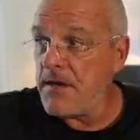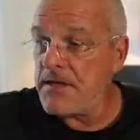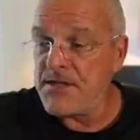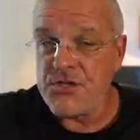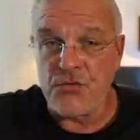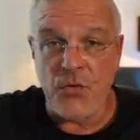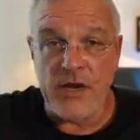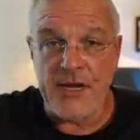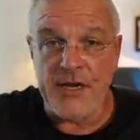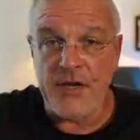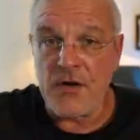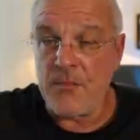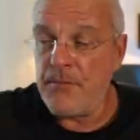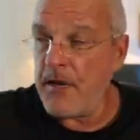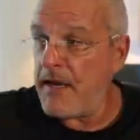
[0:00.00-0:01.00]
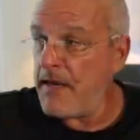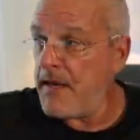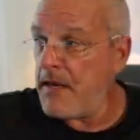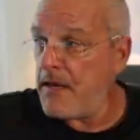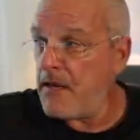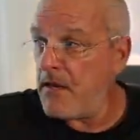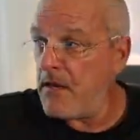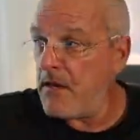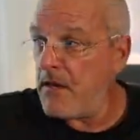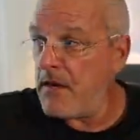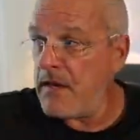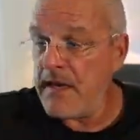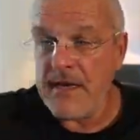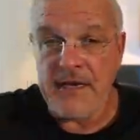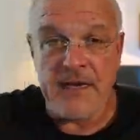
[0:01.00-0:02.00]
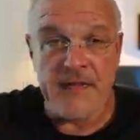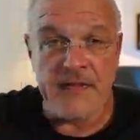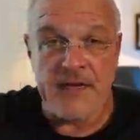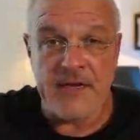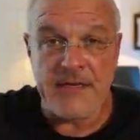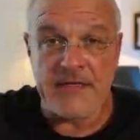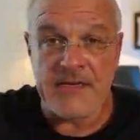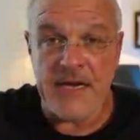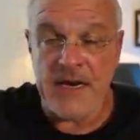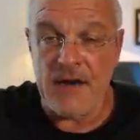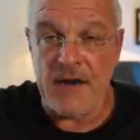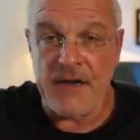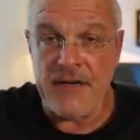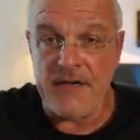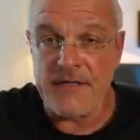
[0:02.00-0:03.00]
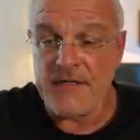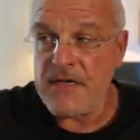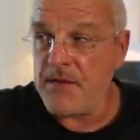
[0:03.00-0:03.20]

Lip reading: to sway your opinion on any of these areas.